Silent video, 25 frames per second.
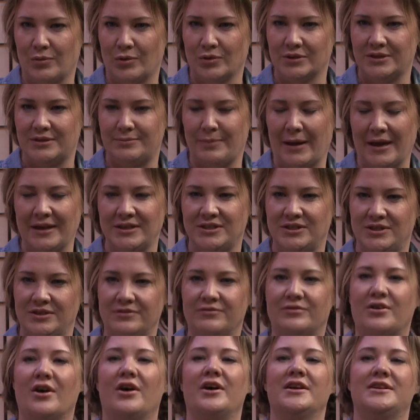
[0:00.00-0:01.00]
space
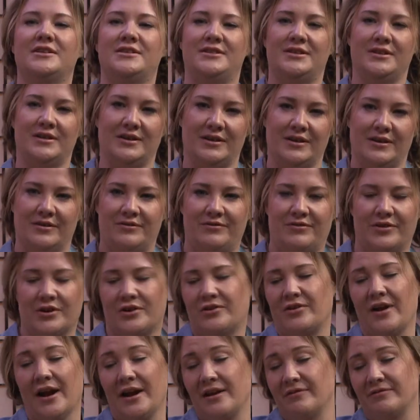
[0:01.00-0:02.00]
you've got for
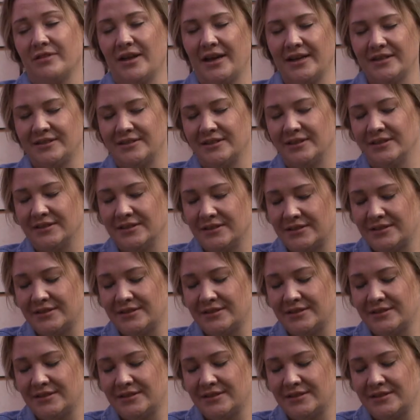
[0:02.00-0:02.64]
creative license.